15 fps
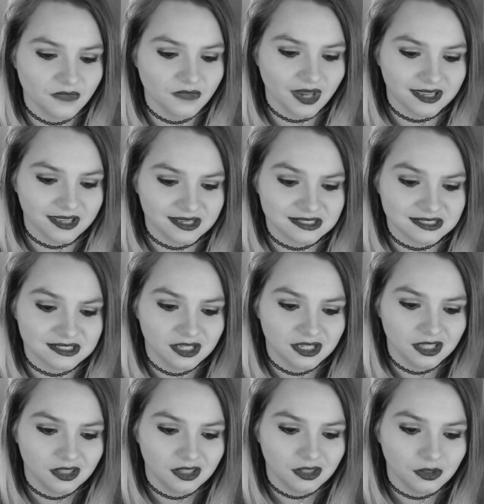And
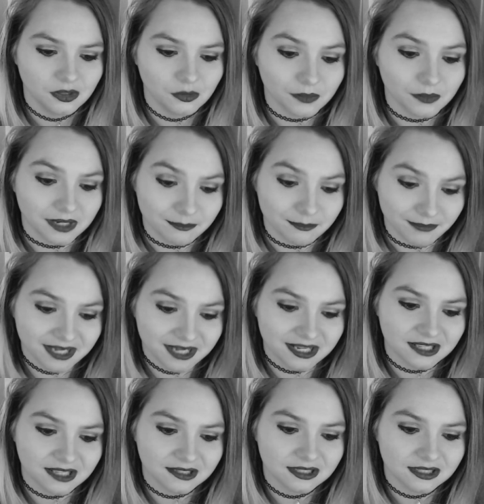when I'm
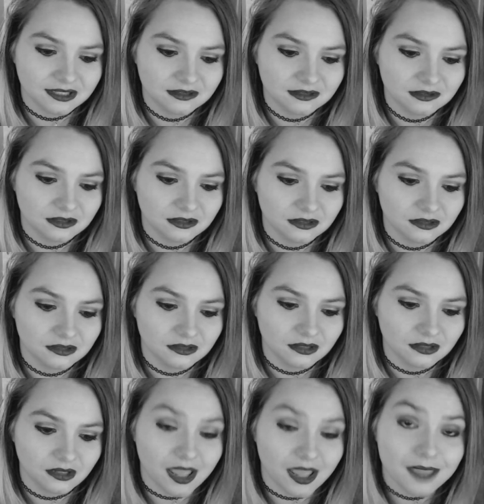manic,
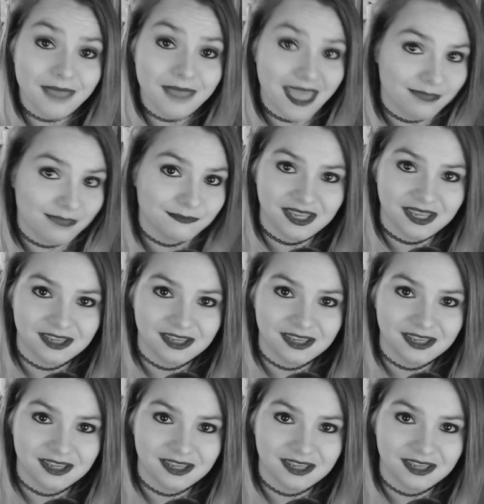I'm happy,